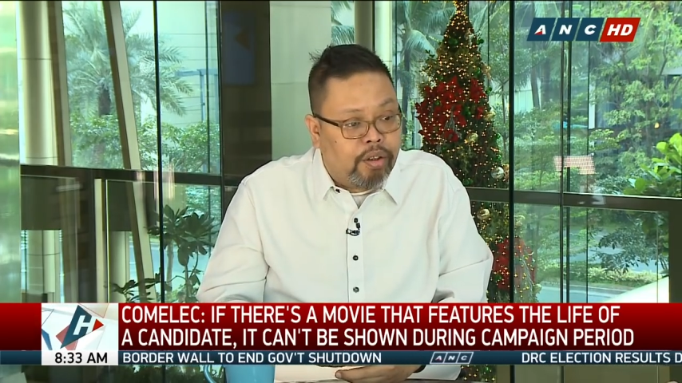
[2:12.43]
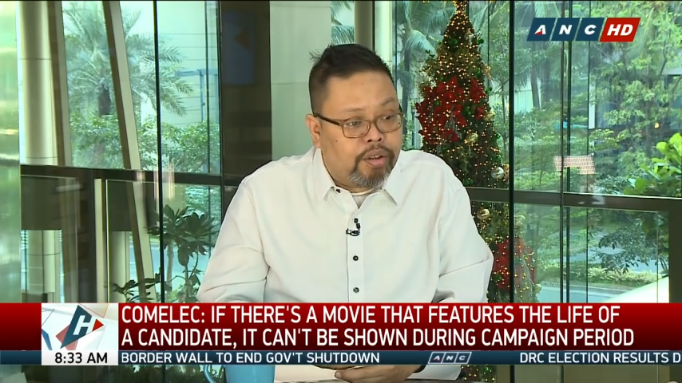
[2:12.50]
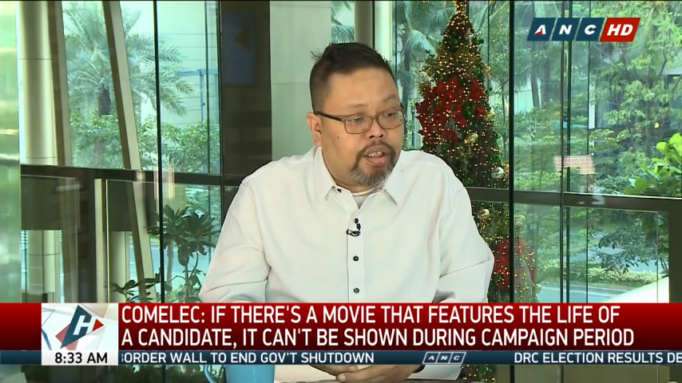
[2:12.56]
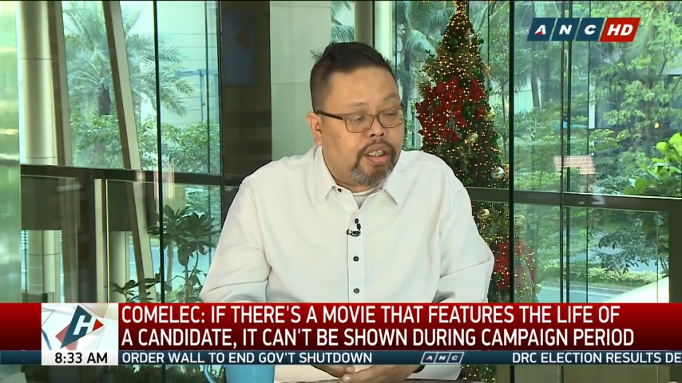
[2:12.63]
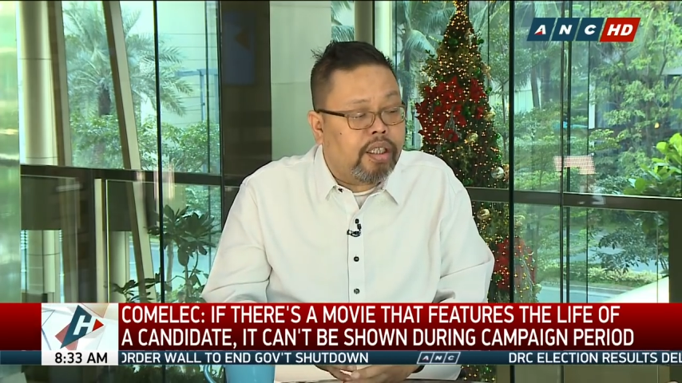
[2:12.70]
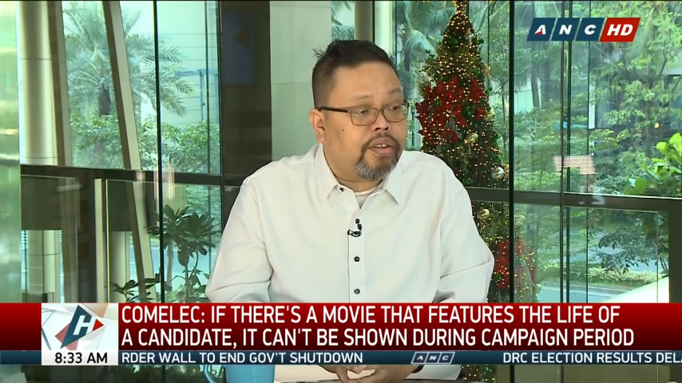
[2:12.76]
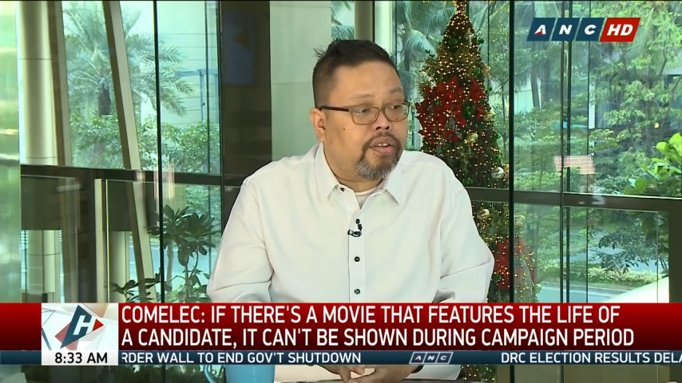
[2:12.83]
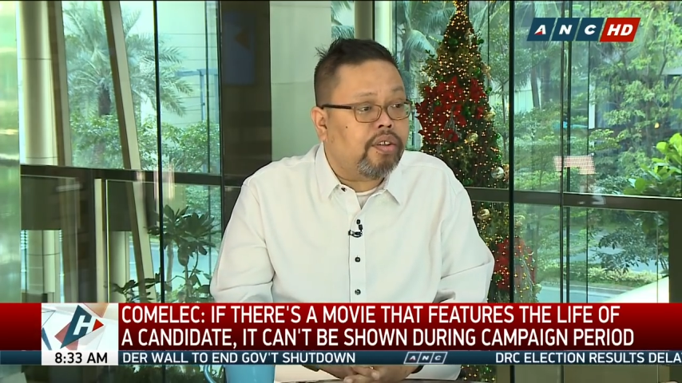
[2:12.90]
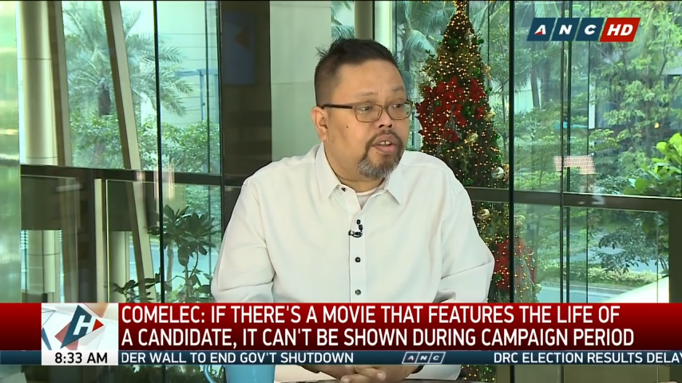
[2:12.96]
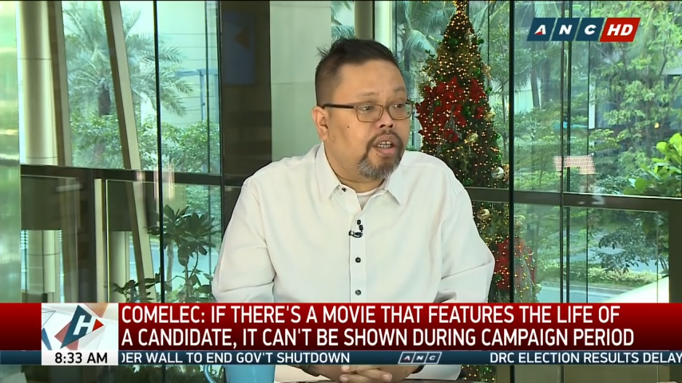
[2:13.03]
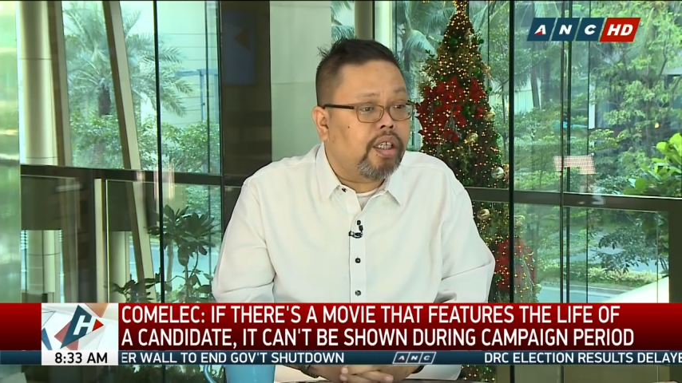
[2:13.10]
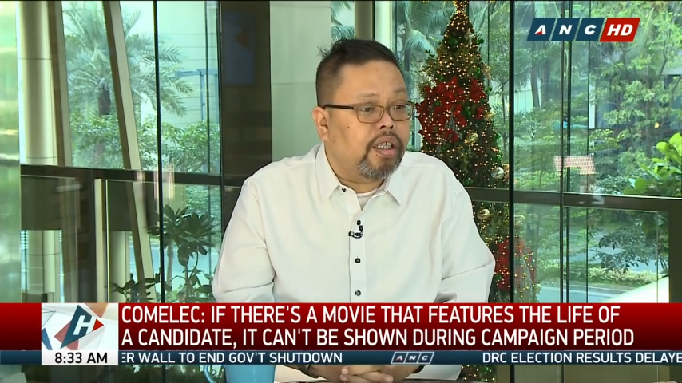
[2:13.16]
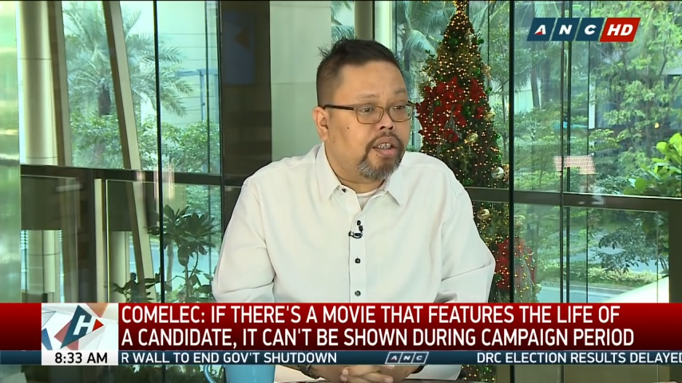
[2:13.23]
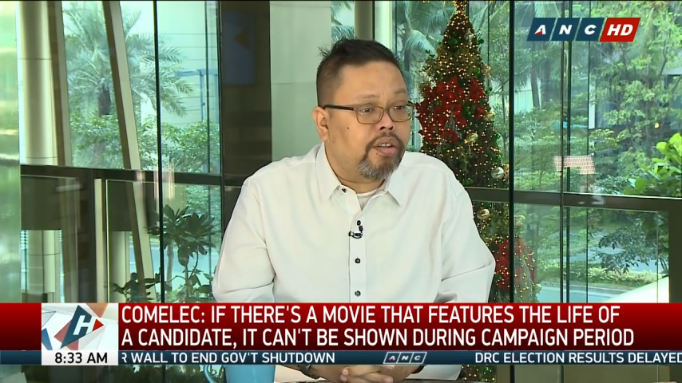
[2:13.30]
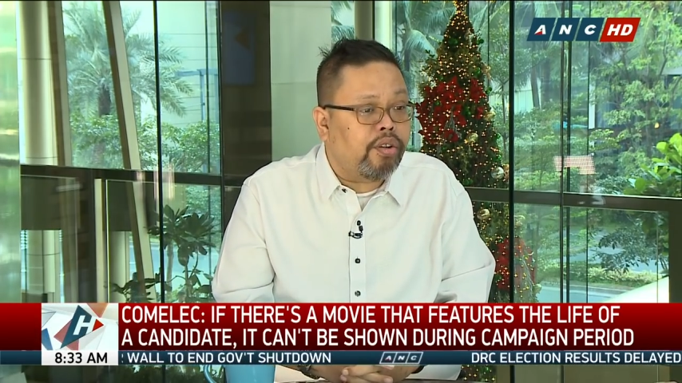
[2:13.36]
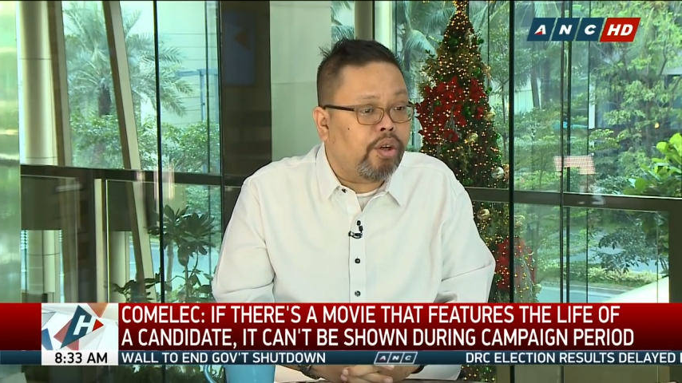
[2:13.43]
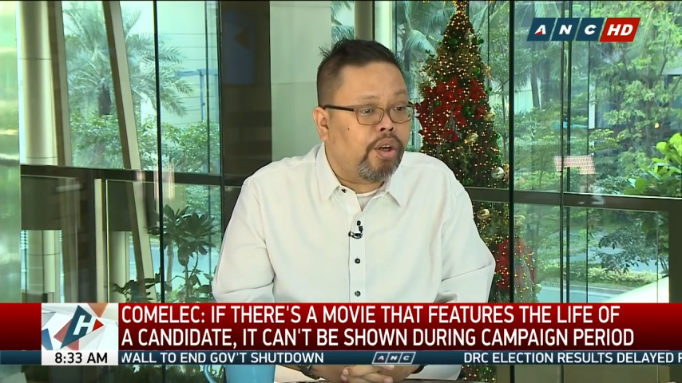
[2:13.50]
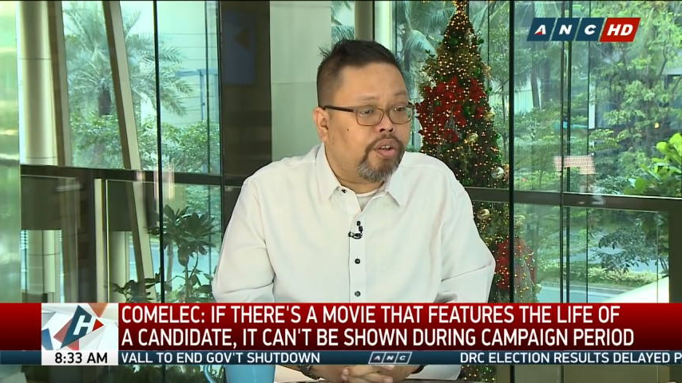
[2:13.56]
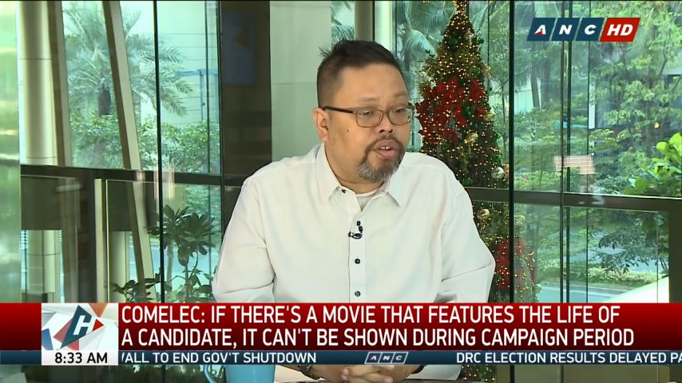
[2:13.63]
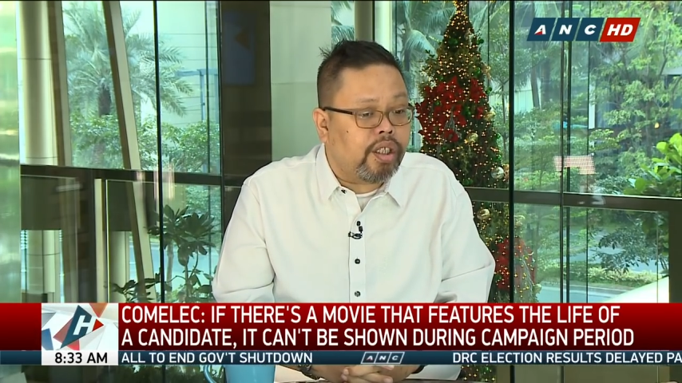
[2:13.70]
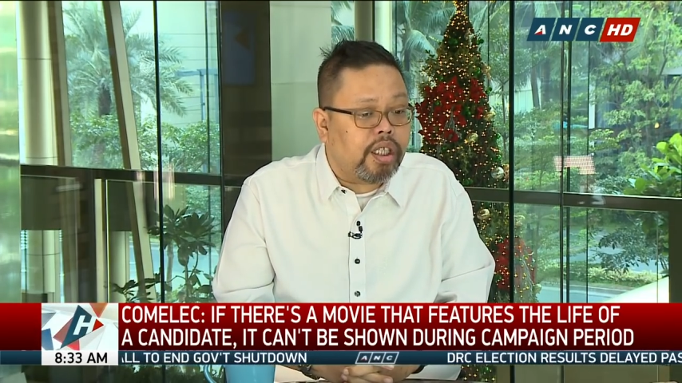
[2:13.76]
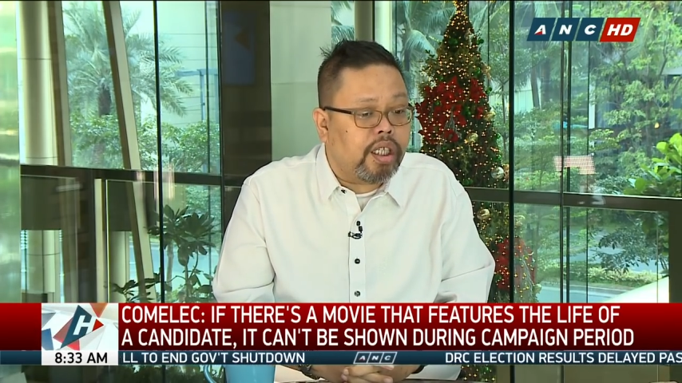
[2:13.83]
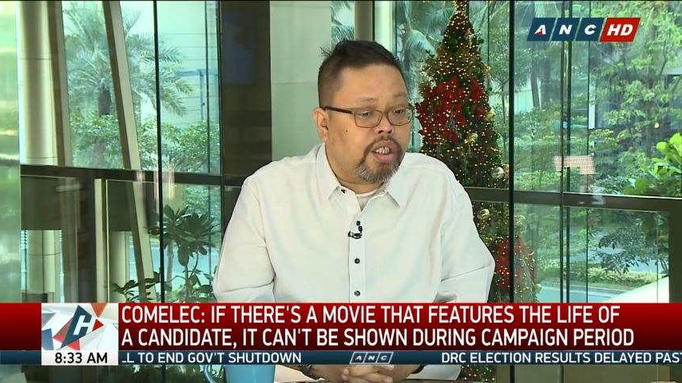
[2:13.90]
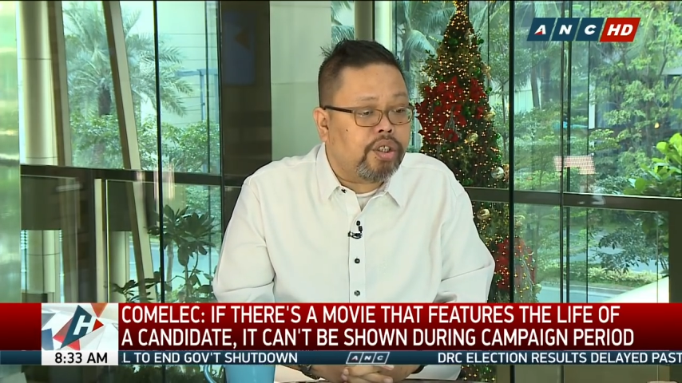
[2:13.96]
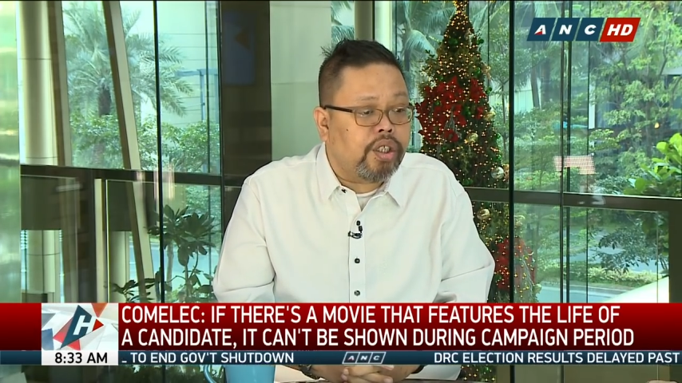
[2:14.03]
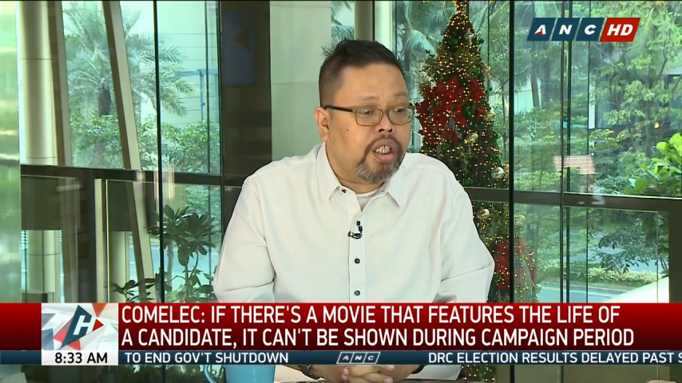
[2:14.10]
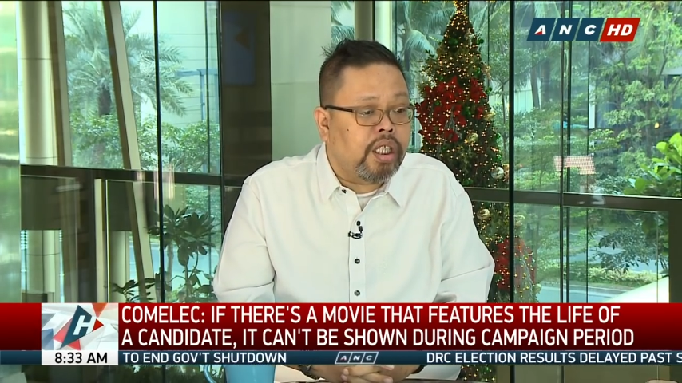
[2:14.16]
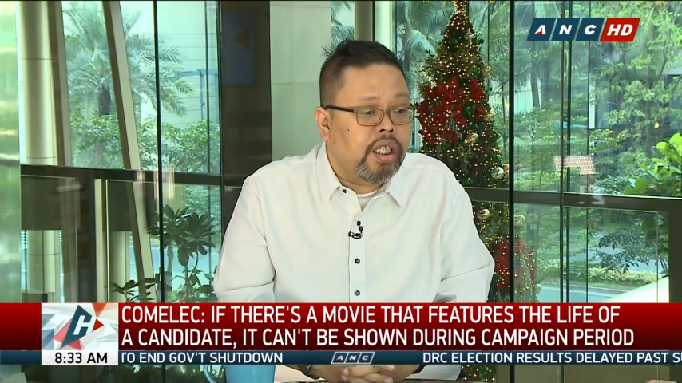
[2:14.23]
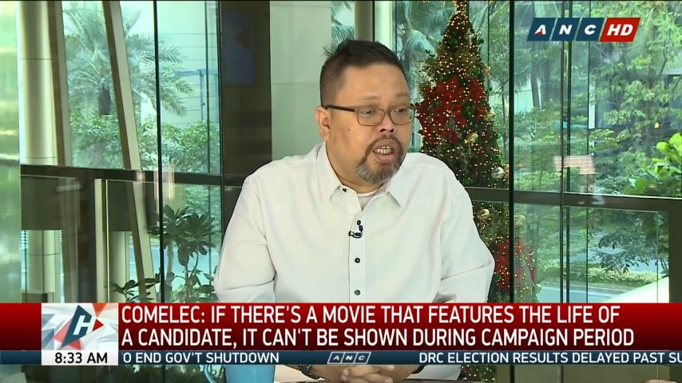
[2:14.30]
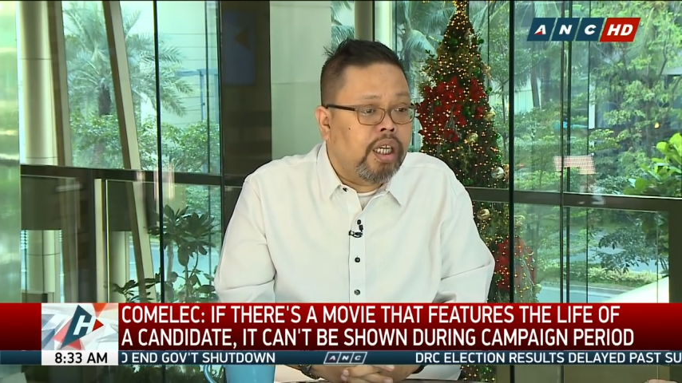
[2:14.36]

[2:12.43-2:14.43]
outlets uh, throughout the country.